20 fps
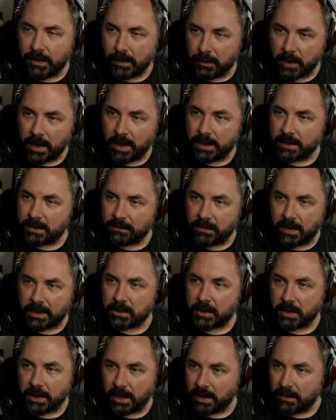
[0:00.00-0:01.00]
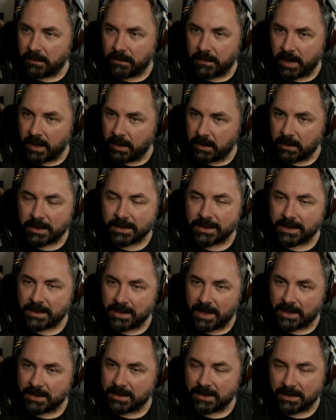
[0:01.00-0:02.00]
Riot's eventually going to fail because it's
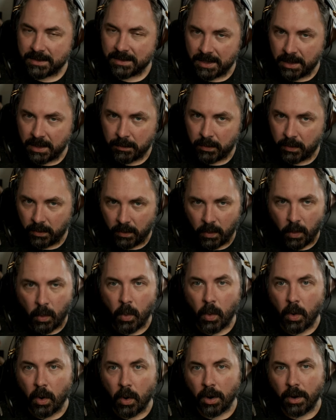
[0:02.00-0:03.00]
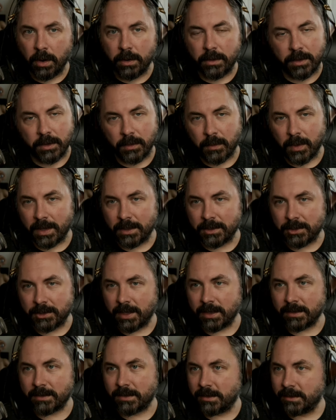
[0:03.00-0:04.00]
not sustainable? Or do I
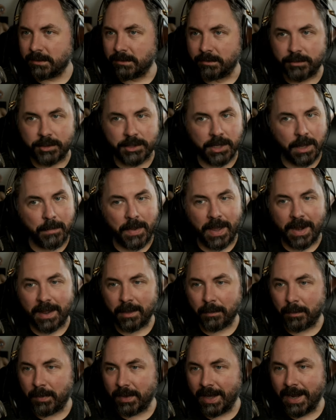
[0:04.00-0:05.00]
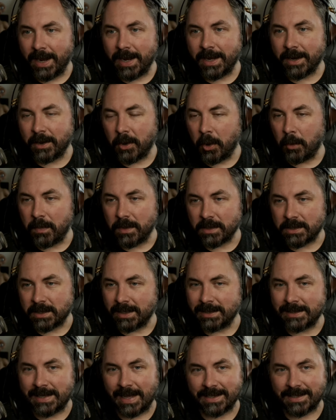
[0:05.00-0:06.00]
just jump out of the plane and hope this
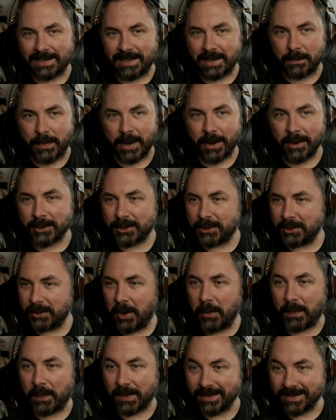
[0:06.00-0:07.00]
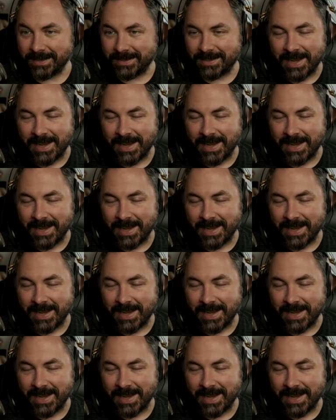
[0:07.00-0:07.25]
untested parachute opens?